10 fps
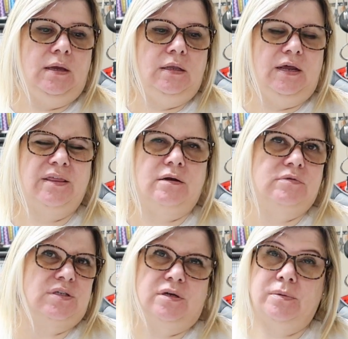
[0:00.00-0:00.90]
and I thought it
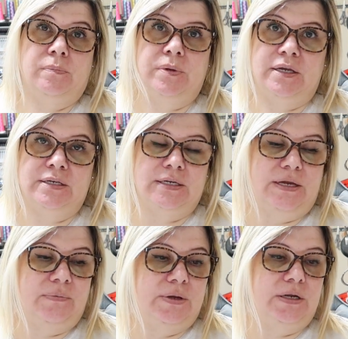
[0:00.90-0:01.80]
was gonna be in
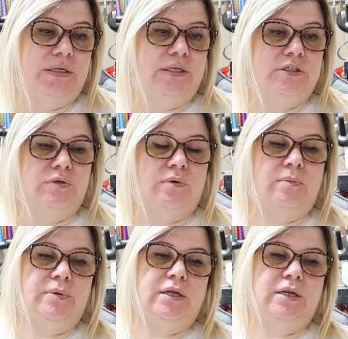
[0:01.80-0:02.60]
today, but it didn't show up,